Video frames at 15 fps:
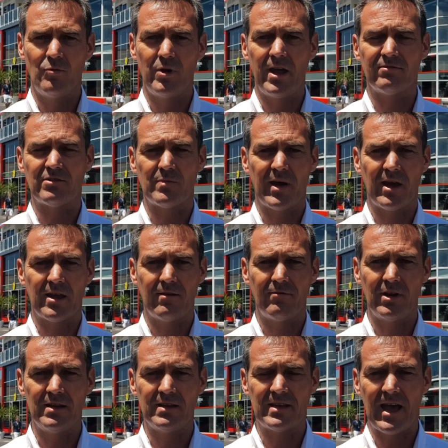We have to pack
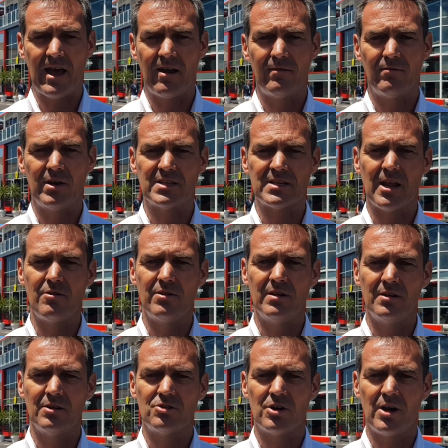everything down, everything's loaded in
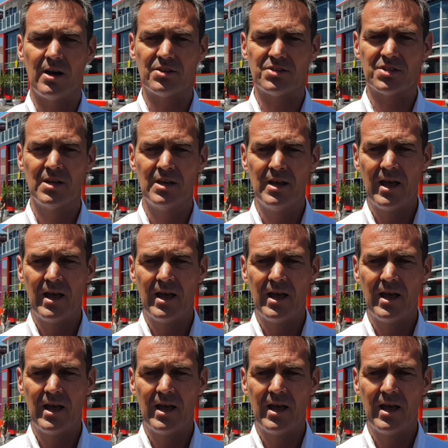the trucks,